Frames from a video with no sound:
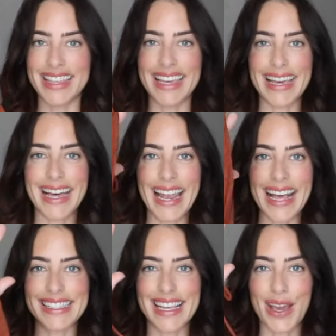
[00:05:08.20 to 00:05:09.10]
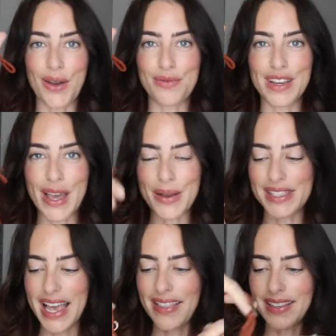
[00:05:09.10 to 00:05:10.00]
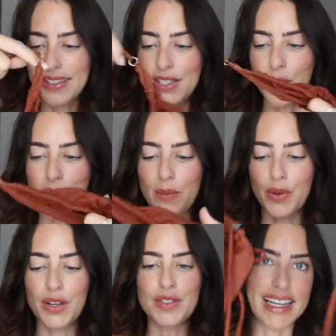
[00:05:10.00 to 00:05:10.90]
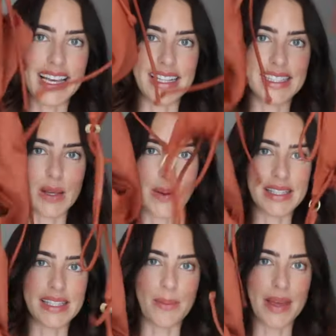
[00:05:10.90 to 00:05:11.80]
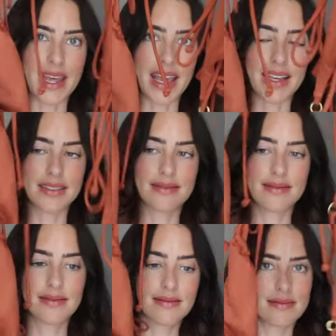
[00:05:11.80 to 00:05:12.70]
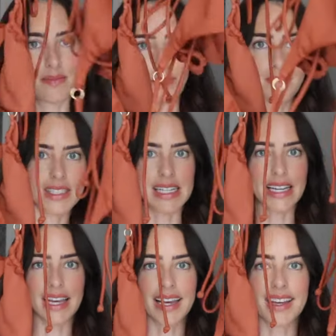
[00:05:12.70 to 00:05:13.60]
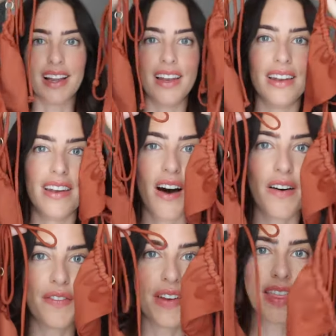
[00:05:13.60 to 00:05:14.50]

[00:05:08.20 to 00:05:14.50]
the classic Rio set. This is new and improved. Itsy bitsy mini, teeny. Love